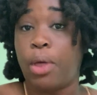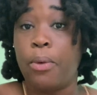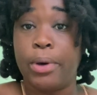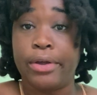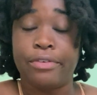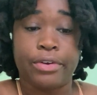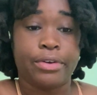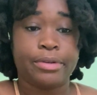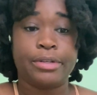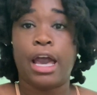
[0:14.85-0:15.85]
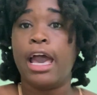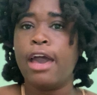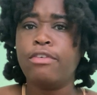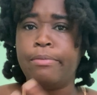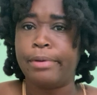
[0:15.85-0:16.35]
whatever. I
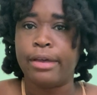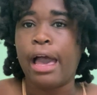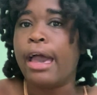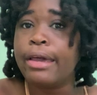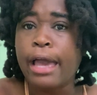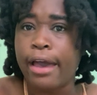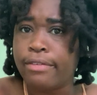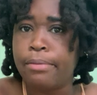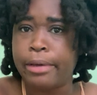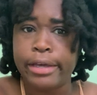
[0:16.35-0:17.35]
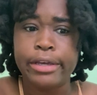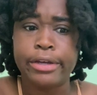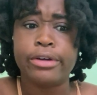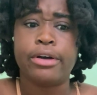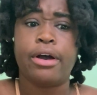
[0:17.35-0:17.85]
haven't
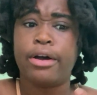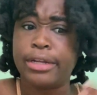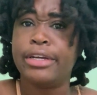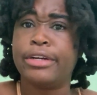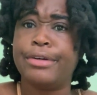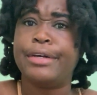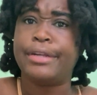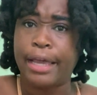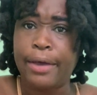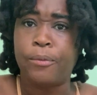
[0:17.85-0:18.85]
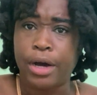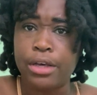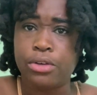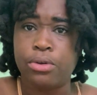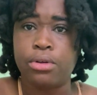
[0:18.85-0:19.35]
been on here in a
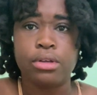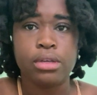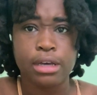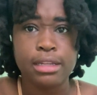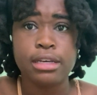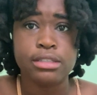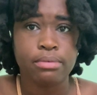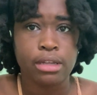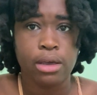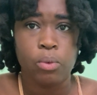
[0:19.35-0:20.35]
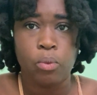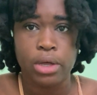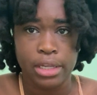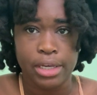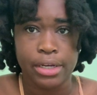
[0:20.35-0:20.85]
while. I think it's been like
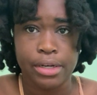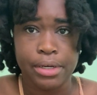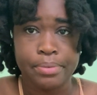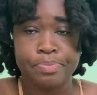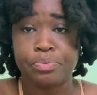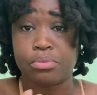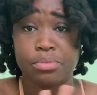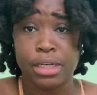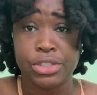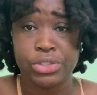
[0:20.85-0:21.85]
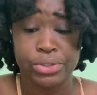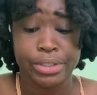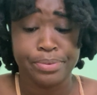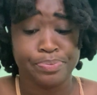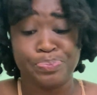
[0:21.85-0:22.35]
1 year. I'm not sure.